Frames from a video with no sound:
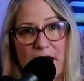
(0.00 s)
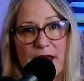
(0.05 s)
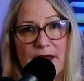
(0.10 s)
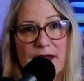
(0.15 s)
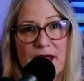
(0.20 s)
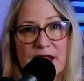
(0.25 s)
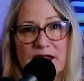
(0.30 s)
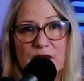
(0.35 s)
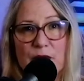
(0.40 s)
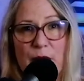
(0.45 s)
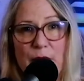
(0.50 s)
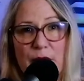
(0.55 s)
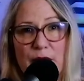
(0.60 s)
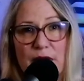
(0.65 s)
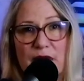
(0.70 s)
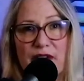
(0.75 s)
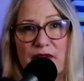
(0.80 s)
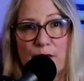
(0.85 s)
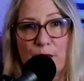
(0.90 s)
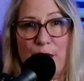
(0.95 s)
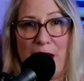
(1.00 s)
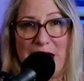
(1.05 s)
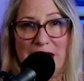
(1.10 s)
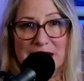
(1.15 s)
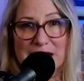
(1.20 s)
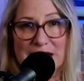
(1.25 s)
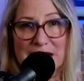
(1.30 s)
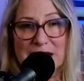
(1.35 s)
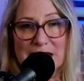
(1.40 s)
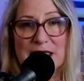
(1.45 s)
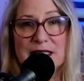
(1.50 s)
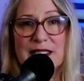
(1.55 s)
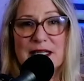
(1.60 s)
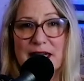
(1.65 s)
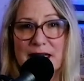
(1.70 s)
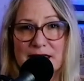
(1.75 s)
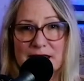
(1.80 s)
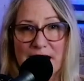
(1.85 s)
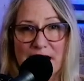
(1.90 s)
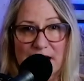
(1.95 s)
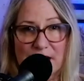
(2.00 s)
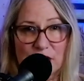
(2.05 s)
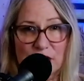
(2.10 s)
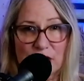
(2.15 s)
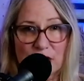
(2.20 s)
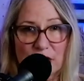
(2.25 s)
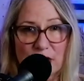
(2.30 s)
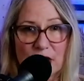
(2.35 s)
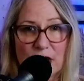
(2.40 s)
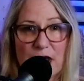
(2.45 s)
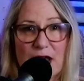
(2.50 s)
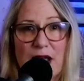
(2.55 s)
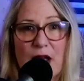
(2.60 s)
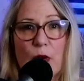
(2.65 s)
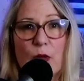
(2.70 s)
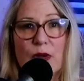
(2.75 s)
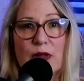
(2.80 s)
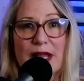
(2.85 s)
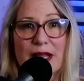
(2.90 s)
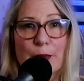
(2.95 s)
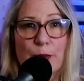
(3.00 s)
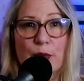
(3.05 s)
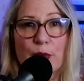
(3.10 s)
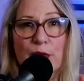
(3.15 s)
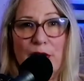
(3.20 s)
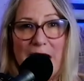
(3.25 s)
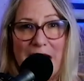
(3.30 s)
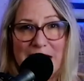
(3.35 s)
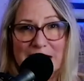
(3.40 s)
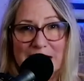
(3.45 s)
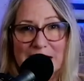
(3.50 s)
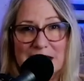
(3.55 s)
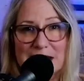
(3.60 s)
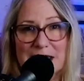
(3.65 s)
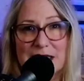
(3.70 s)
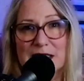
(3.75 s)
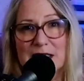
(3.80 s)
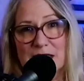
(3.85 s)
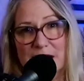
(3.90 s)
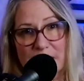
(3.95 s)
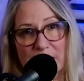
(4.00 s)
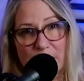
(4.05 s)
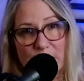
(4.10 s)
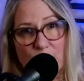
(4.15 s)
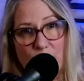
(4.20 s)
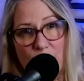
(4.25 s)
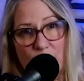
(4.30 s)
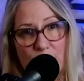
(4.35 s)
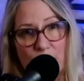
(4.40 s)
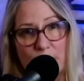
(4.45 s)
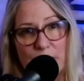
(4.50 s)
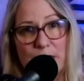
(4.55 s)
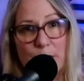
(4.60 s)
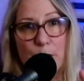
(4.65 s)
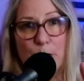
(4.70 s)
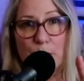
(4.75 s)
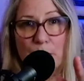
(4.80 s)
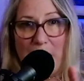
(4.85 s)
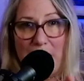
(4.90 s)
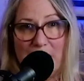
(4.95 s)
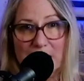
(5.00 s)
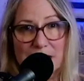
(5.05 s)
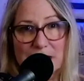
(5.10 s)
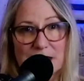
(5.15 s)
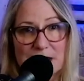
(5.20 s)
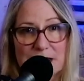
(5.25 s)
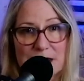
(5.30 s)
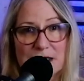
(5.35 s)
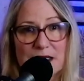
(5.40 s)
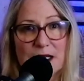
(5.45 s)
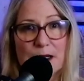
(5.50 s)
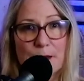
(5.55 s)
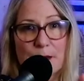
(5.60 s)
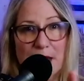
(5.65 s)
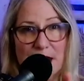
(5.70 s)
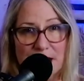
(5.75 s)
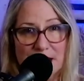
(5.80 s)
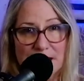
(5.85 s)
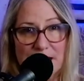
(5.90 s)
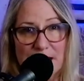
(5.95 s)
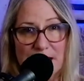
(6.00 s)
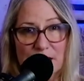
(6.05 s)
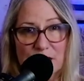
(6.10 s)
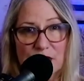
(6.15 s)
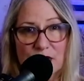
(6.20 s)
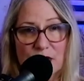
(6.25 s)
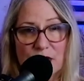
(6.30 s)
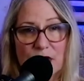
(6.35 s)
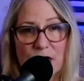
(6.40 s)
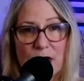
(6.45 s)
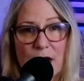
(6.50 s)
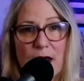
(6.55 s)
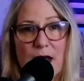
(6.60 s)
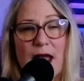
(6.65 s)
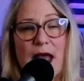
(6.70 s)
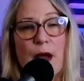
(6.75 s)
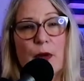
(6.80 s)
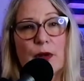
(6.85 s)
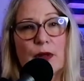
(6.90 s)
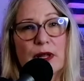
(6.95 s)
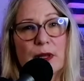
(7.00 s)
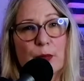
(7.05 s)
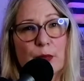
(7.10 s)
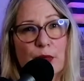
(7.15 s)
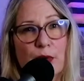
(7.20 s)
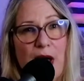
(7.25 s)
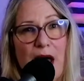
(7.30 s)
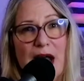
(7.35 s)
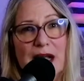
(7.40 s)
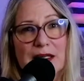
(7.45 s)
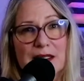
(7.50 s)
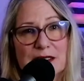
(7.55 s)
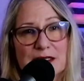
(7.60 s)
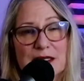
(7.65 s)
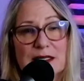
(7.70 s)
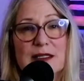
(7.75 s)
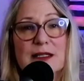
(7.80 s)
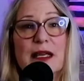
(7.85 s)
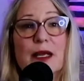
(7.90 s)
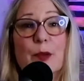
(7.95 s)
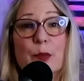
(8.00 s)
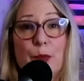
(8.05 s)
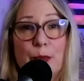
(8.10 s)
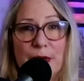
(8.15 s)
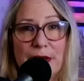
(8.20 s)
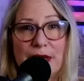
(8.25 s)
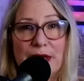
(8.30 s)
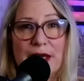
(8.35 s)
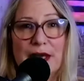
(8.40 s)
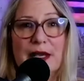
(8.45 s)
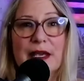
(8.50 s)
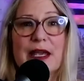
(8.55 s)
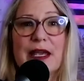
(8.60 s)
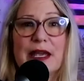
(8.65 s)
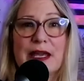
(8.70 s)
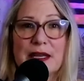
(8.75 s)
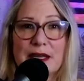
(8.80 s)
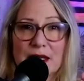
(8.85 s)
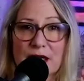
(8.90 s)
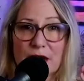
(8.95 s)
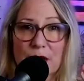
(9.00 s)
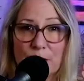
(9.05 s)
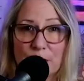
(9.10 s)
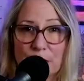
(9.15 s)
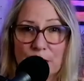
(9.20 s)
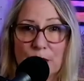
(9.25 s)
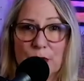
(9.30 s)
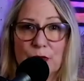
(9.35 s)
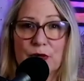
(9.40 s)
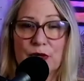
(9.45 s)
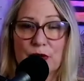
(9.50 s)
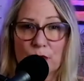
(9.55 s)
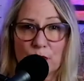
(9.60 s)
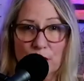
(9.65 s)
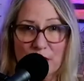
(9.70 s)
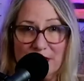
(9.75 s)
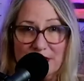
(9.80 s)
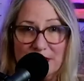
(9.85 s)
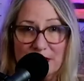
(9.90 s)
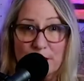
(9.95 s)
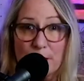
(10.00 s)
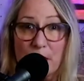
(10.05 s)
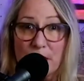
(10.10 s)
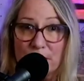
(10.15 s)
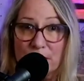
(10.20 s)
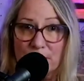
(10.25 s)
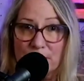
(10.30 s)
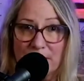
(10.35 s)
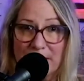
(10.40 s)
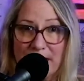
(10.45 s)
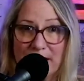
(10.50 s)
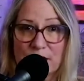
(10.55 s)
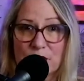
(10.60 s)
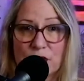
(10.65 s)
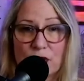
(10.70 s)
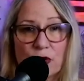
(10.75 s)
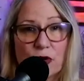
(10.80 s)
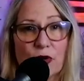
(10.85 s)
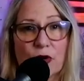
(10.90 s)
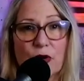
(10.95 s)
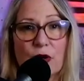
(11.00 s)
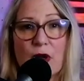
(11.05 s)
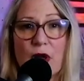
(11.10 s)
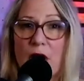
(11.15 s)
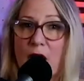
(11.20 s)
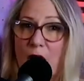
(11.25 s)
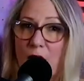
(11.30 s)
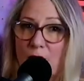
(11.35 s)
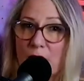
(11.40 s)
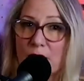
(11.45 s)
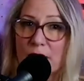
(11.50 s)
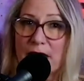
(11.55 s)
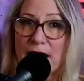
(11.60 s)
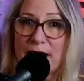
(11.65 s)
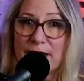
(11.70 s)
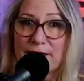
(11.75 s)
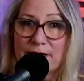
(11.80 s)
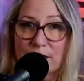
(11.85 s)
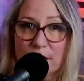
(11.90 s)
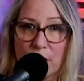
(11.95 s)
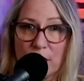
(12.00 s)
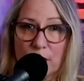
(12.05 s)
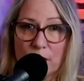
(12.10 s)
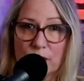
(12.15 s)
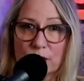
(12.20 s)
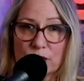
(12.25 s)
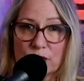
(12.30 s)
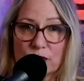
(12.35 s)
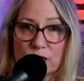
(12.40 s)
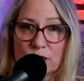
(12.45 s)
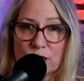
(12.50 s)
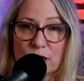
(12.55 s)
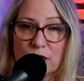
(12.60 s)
And that's why we love practices like Tai Chi'll. We like practices like yoga. We like practices like meditation. And we like practices like being in communion with Mother Nature, our life coach.